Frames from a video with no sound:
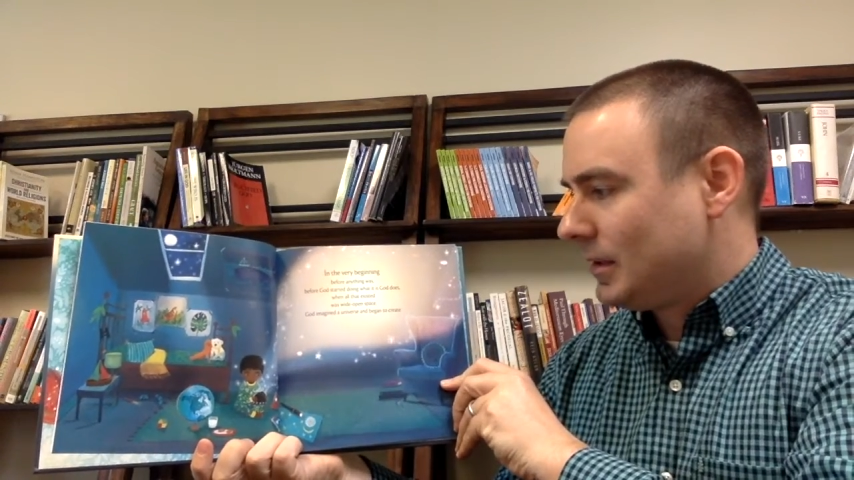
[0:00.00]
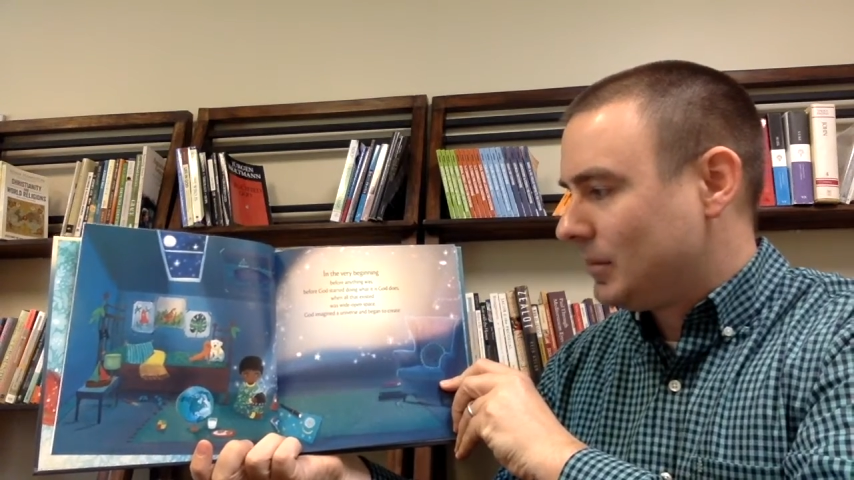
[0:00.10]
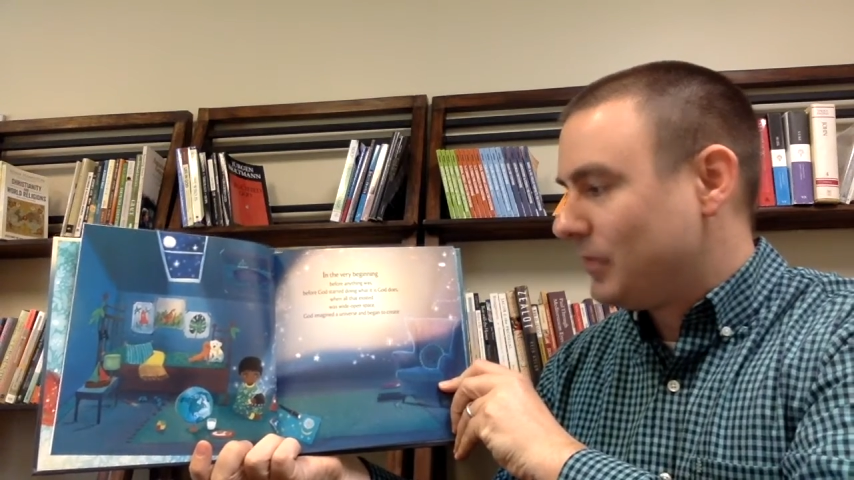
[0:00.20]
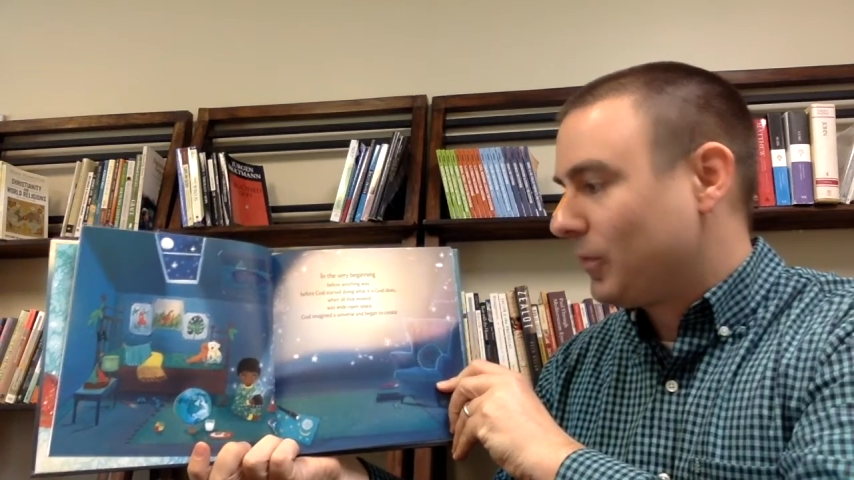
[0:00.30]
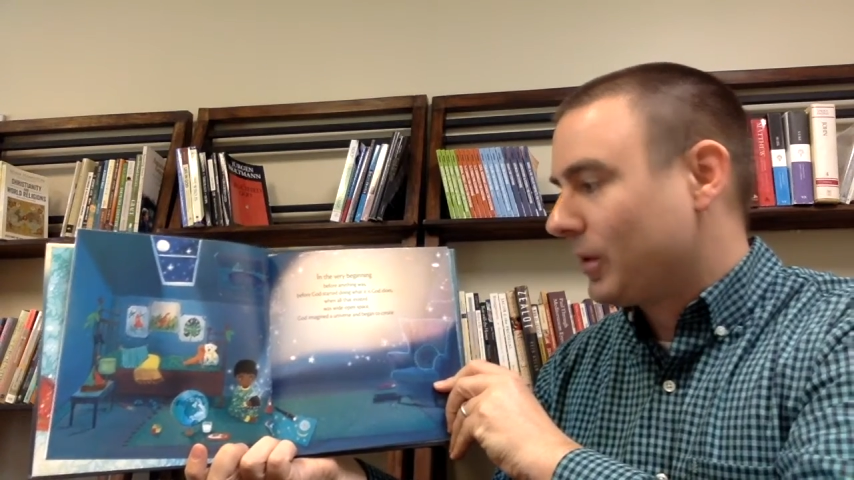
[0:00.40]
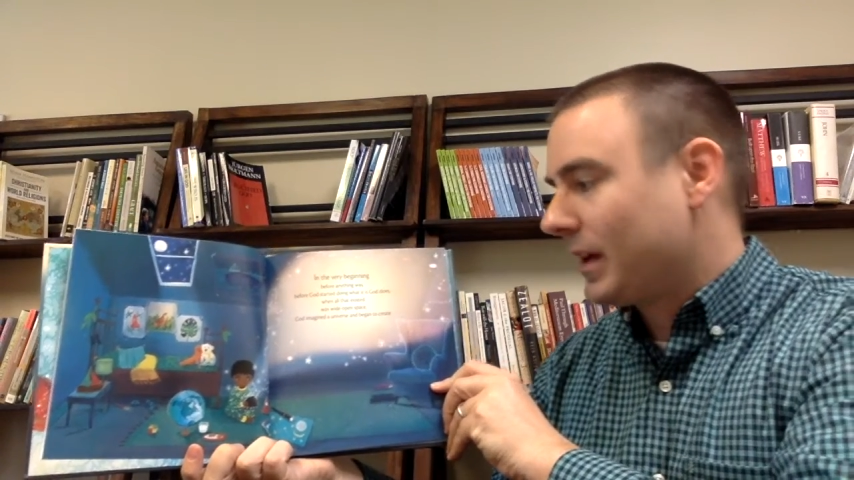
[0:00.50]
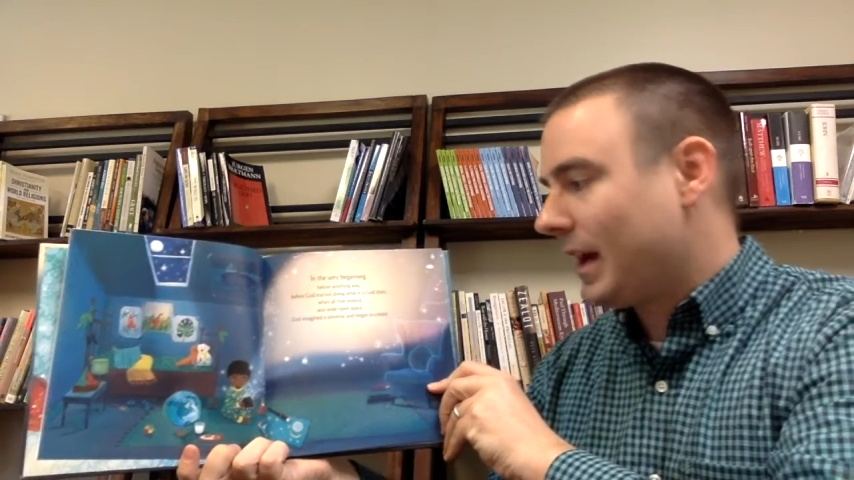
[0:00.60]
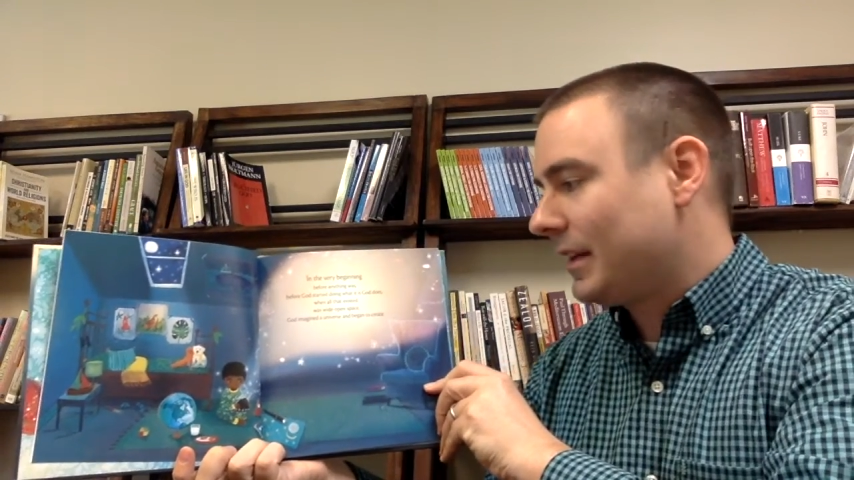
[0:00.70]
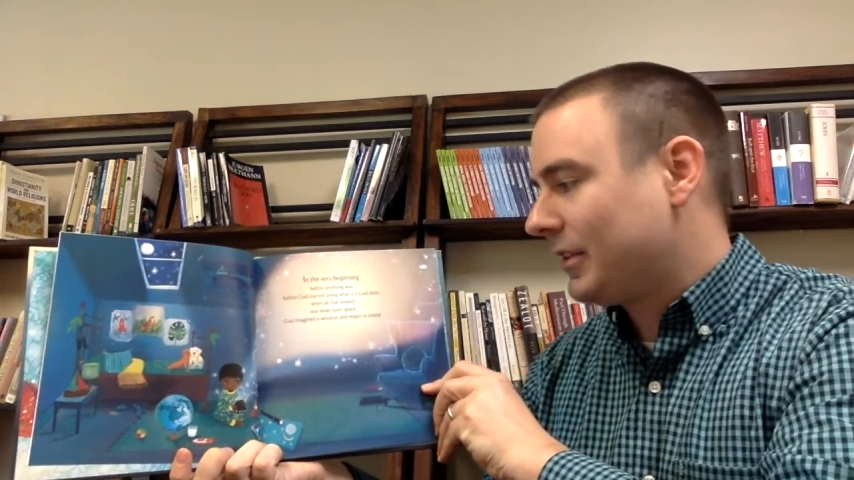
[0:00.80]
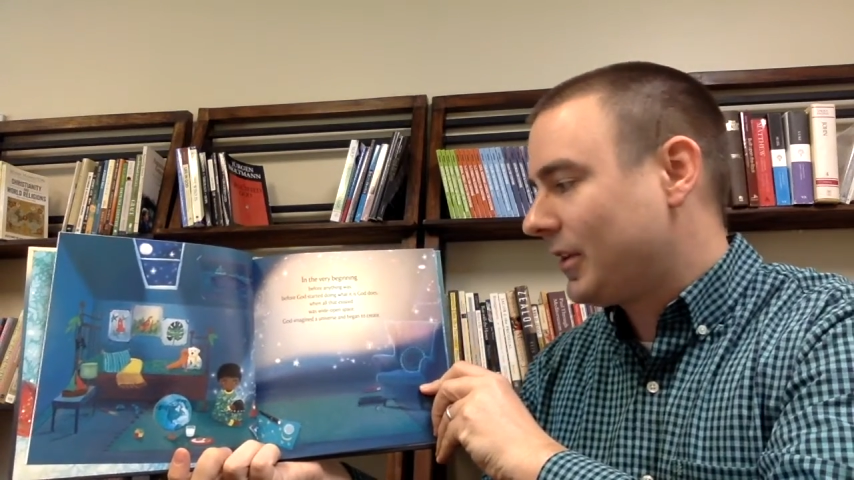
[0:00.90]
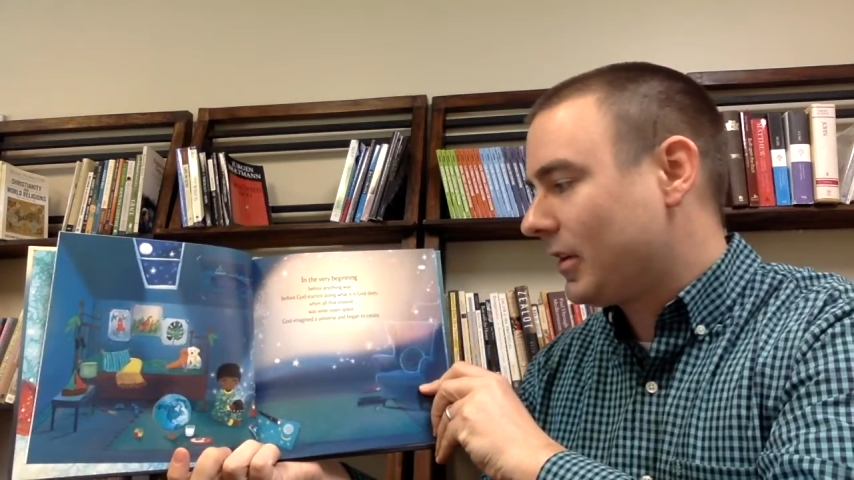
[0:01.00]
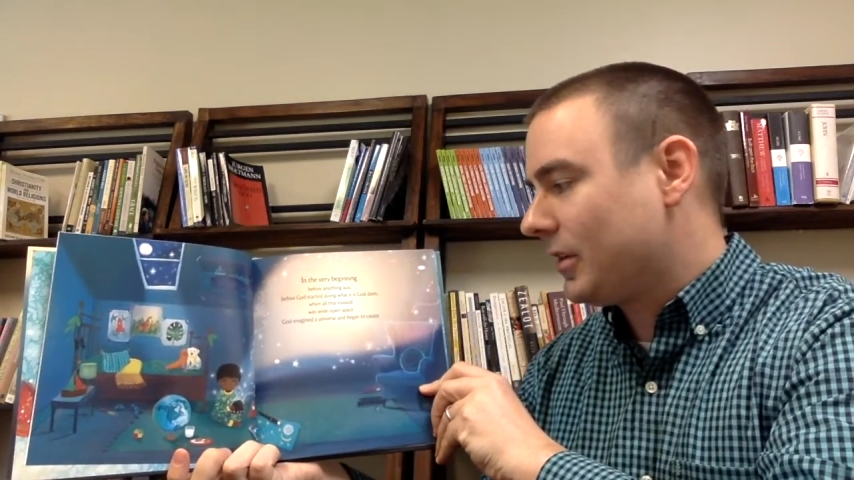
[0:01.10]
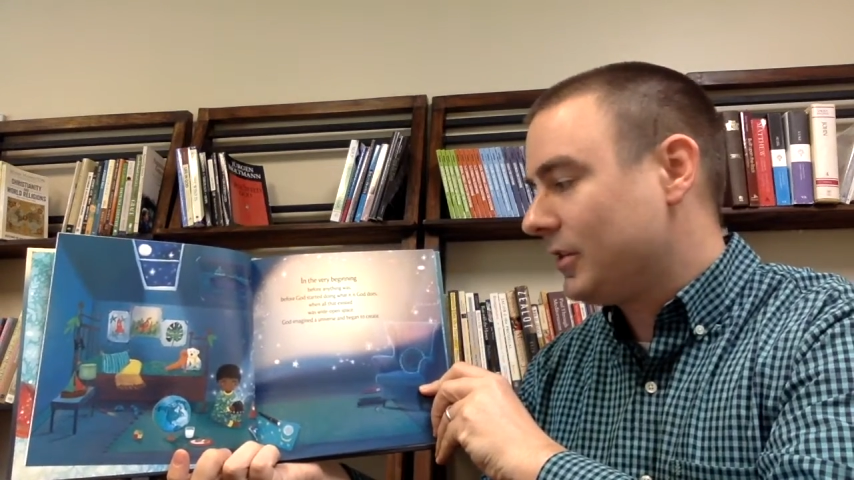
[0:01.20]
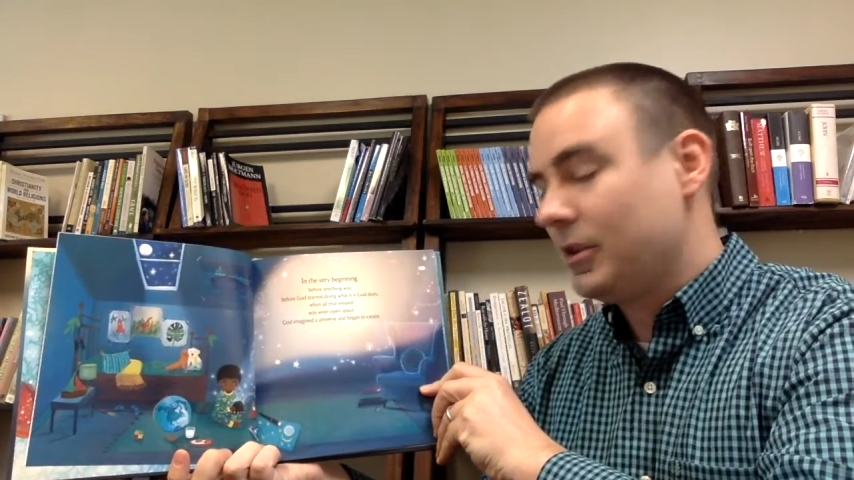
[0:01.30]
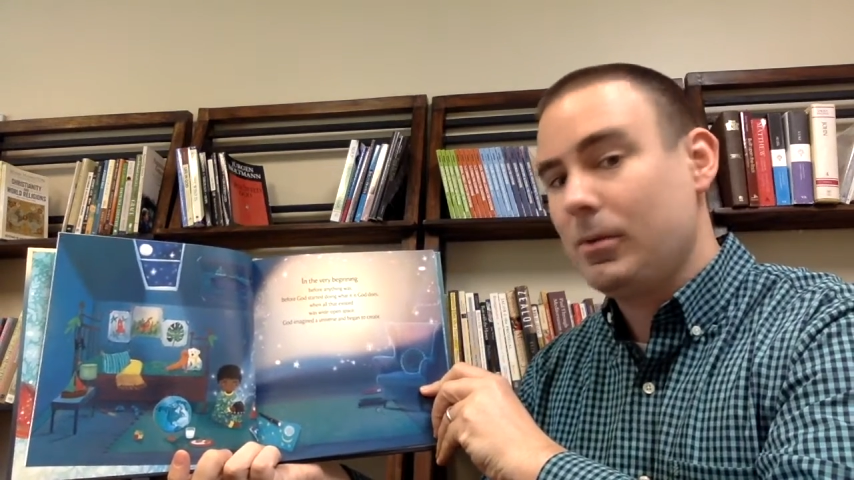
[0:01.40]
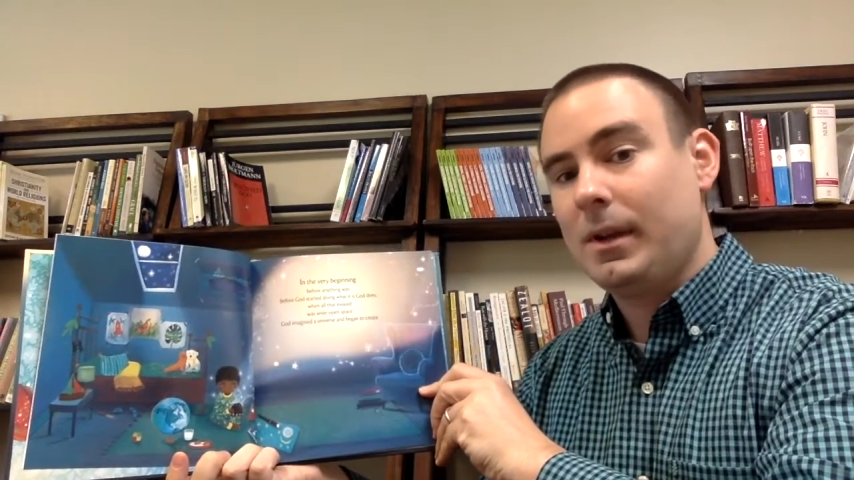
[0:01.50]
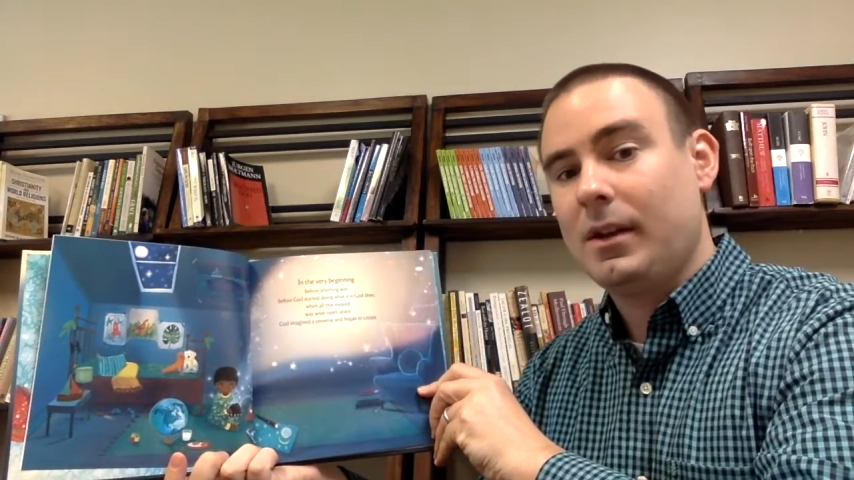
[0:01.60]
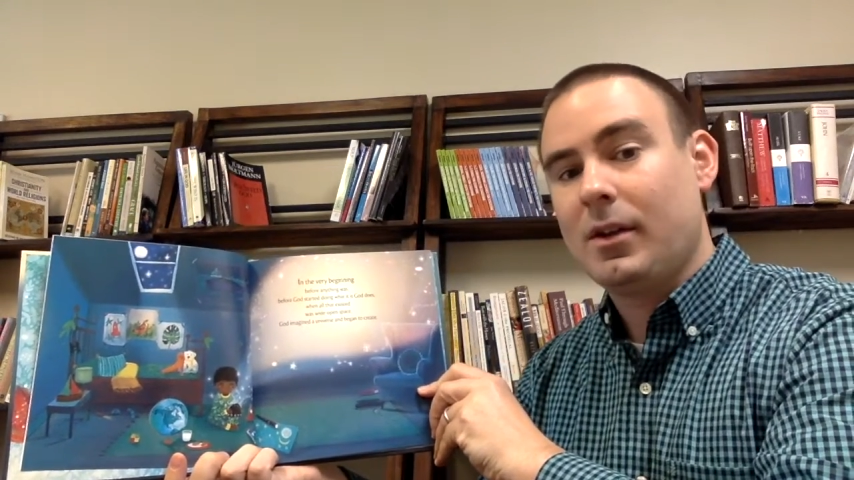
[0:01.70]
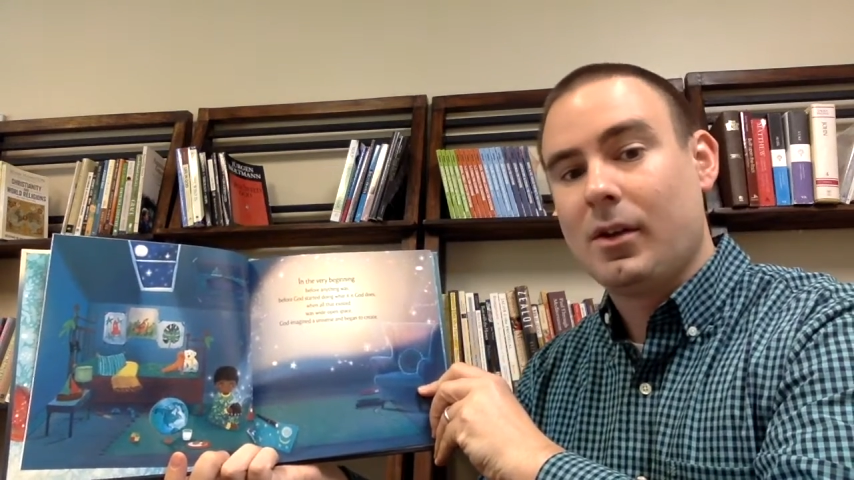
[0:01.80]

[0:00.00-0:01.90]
before God started doing